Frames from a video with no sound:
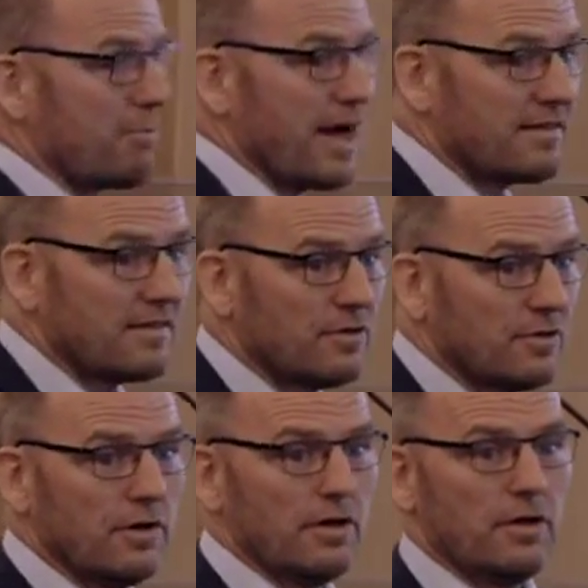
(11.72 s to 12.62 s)

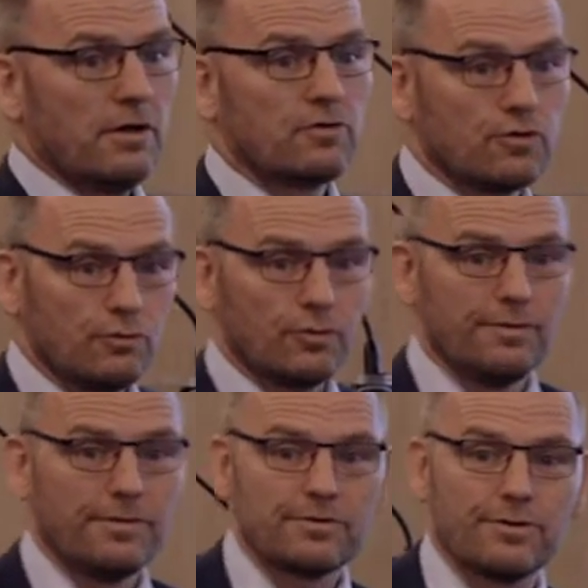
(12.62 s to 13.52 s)
practical tool.
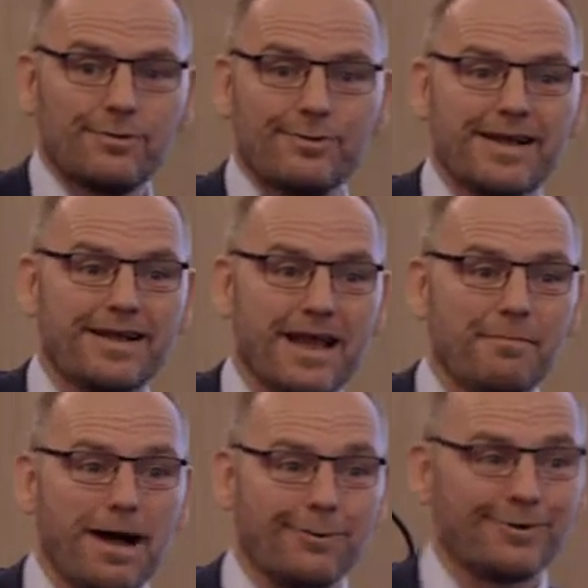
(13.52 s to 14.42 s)
So it
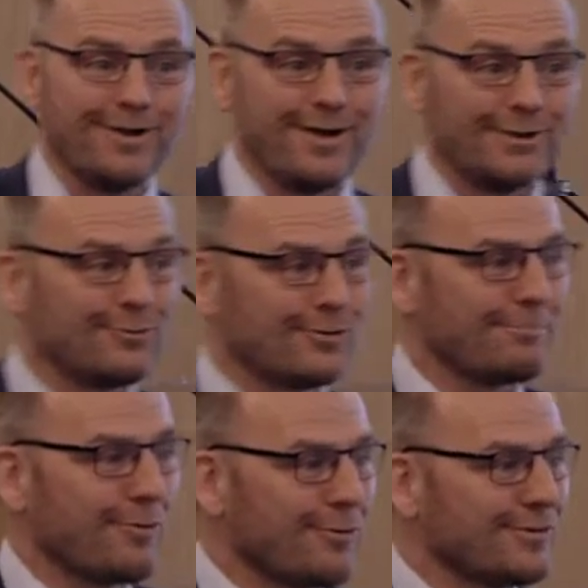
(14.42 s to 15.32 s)
came out during the
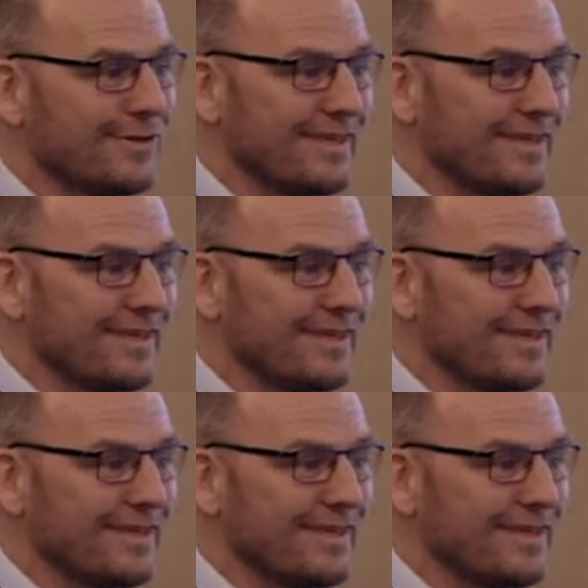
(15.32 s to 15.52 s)
process.